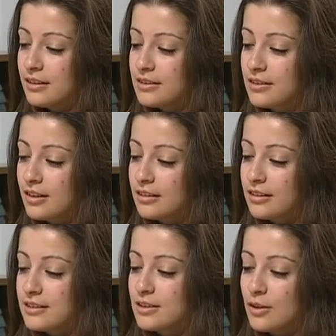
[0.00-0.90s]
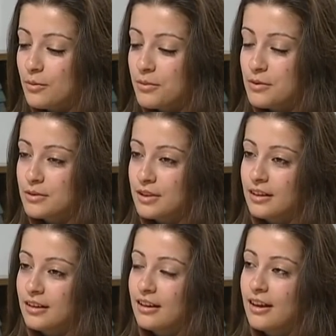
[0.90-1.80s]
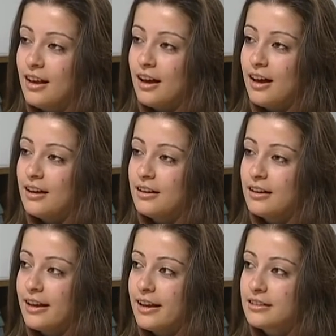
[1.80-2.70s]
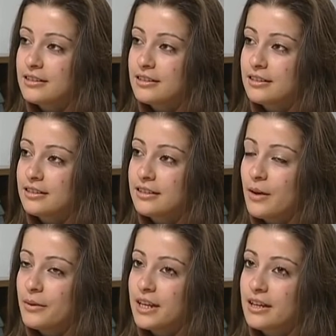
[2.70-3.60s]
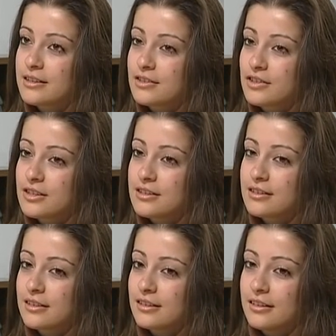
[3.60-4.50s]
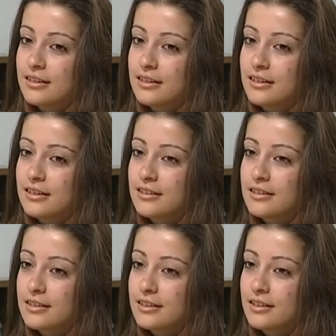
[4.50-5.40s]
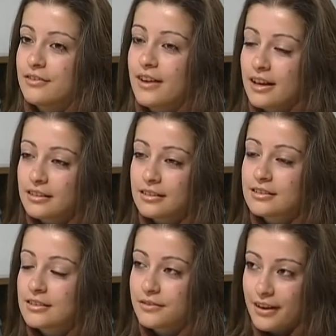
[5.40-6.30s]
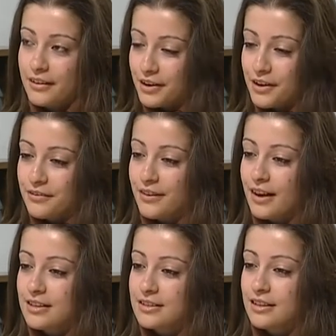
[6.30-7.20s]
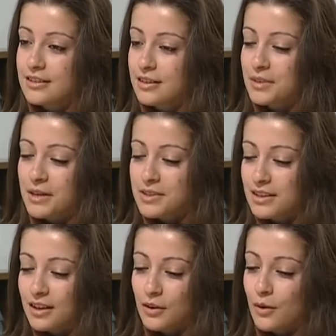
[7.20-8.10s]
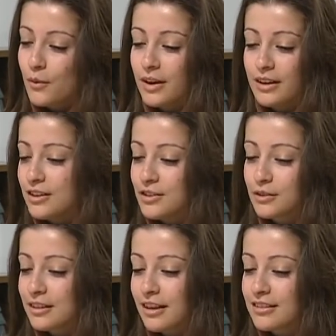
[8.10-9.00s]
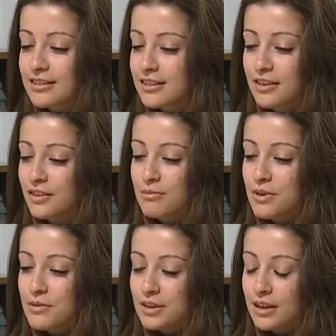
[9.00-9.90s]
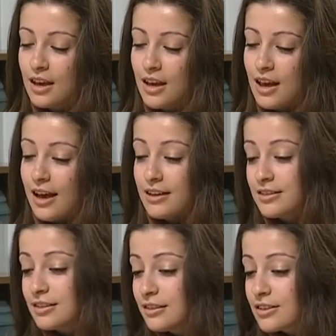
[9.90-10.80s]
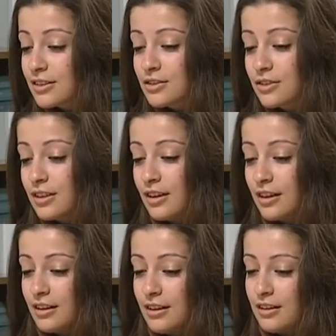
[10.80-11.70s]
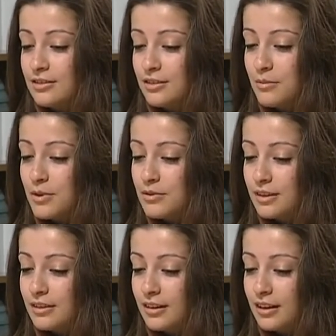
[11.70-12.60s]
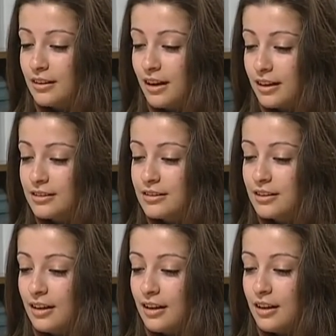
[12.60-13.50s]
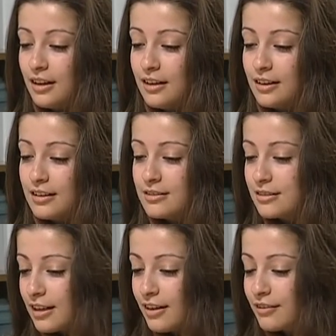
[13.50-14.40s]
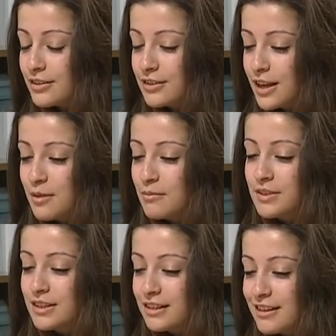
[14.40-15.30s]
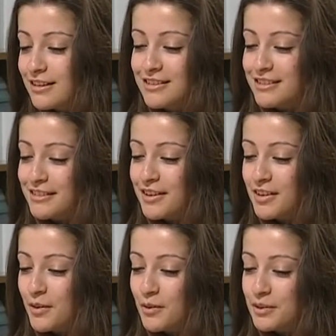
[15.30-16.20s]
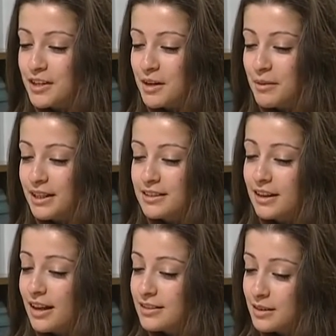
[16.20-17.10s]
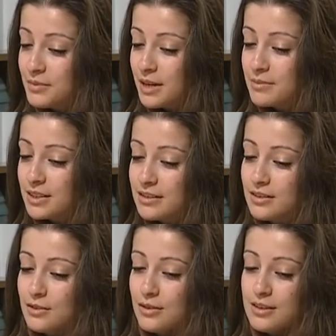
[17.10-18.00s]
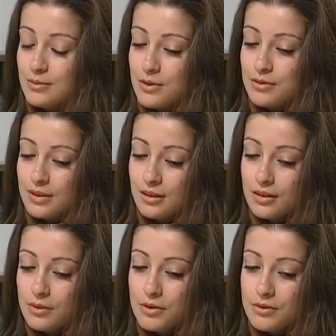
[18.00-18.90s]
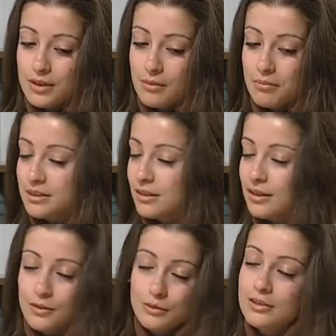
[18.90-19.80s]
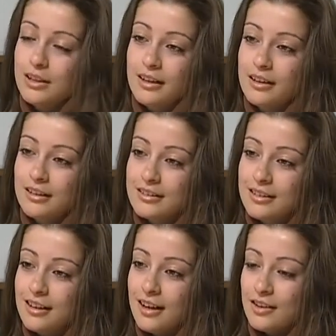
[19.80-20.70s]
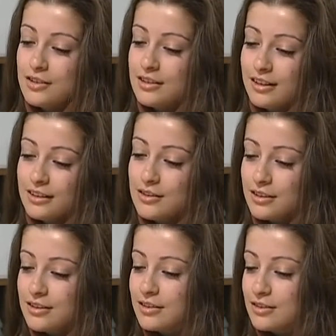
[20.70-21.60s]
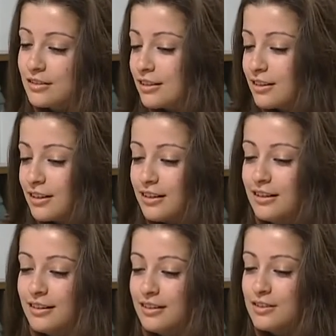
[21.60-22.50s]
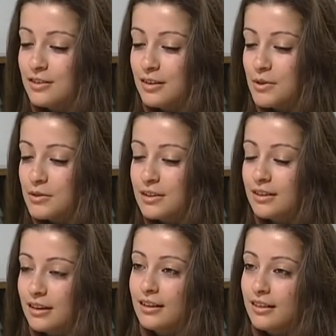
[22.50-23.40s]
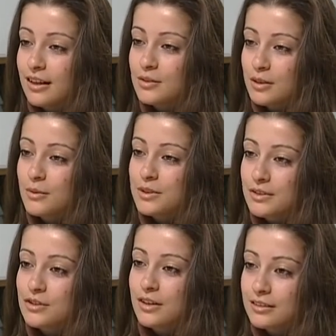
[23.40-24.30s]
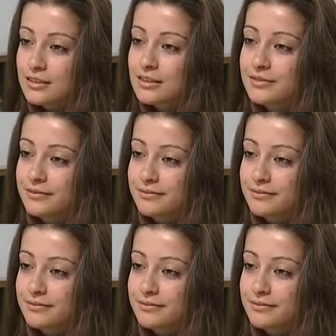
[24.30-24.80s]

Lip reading: it's not a slow music, and nowadays it's just in the very fast and sometimes techno, and I don't like this kind of music. I still listen to the music that I liked, and I still have the same CDs, and all the time I listen. I sometimes listen to this music, the new music, but I don't like it. I just like to listen to the music that I liked when I was a child.